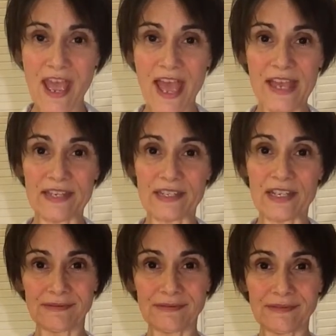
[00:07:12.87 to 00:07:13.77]
And
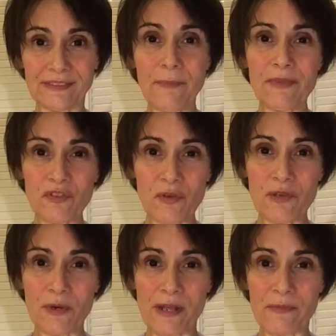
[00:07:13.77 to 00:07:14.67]
let me show
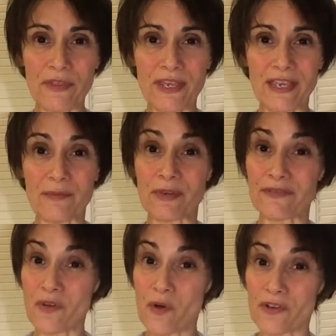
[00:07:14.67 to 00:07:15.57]
you what I'm thinking, but
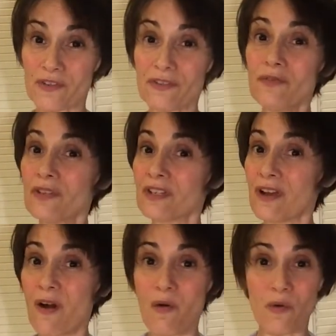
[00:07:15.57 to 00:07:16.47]
of course you can
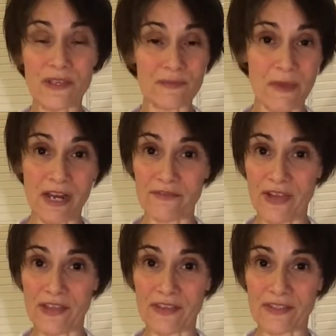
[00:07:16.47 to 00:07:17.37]
always
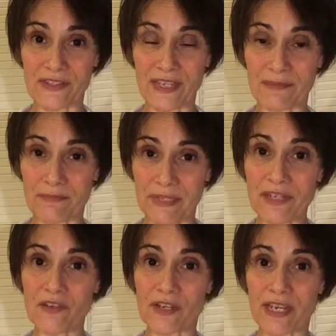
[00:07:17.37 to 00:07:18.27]
modify this and be
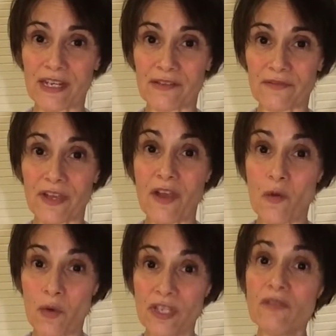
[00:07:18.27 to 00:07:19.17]
creative.
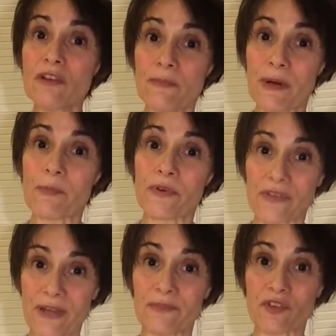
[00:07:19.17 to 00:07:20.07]
What you come up with,
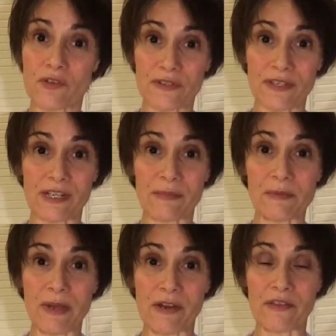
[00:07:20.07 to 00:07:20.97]
I'm sure, is going to be
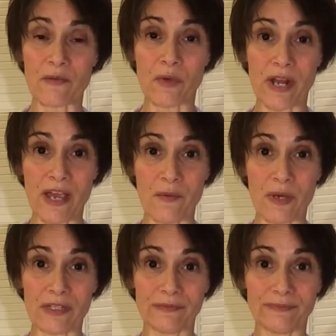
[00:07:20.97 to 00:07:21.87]
better than what I will.